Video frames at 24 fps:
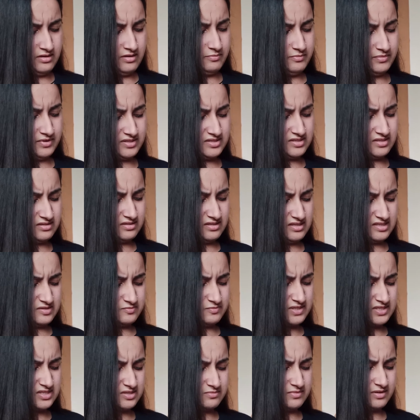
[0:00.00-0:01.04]
because in this
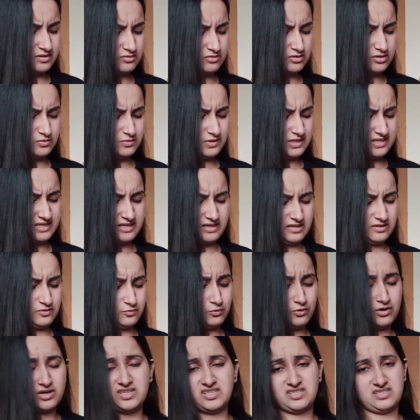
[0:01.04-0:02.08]
much amount you will get
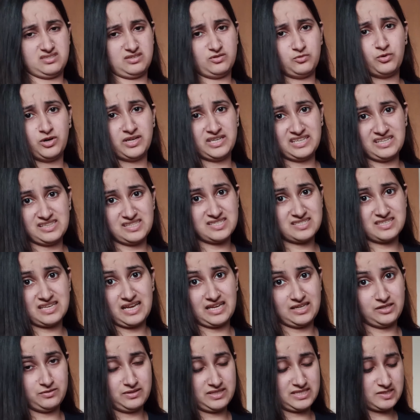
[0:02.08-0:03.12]
what else
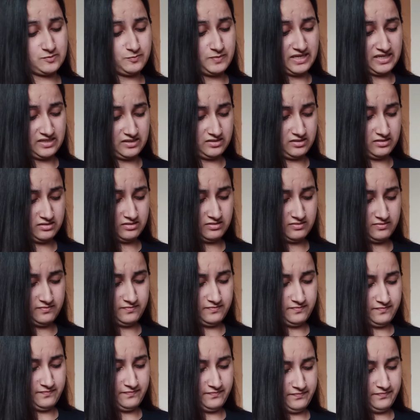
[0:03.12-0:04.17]
can you expect?
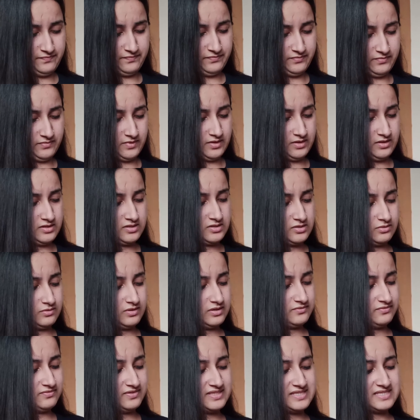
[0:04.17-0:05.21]
So
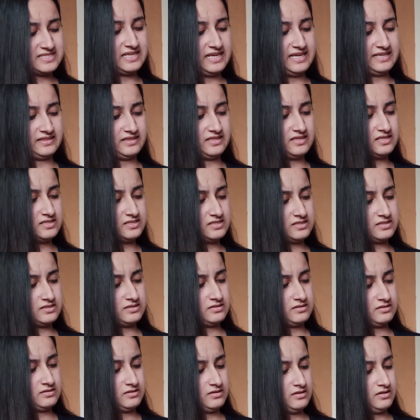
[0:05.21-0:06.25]
it fits like
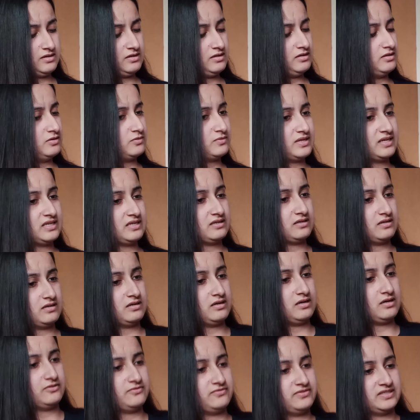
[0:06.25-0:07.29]
this. You can
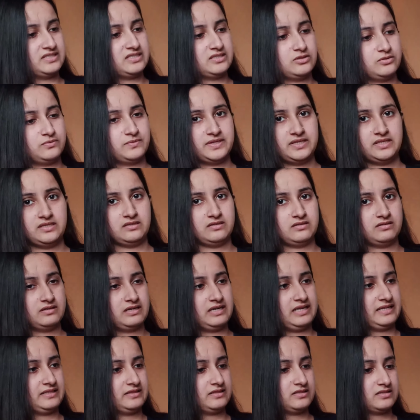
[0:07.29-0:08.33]
fit it over here
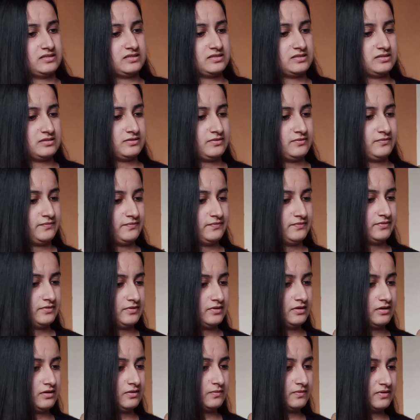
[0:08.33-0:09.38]
like this.
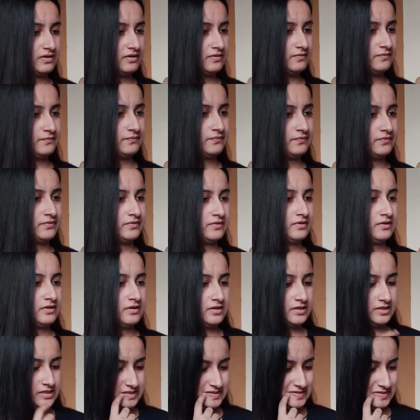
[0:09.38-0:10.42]
Okay,
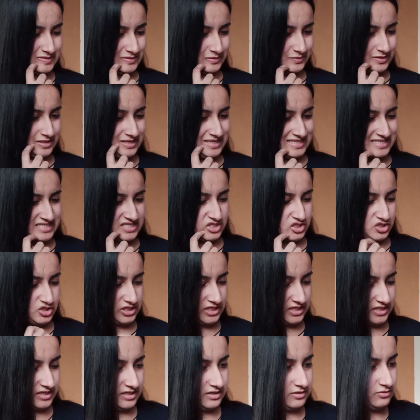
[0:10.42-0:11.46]
so let's
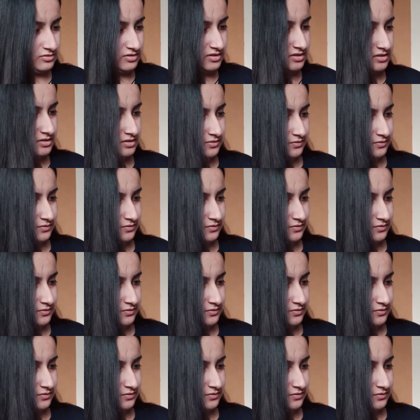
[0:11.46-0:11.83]
check out.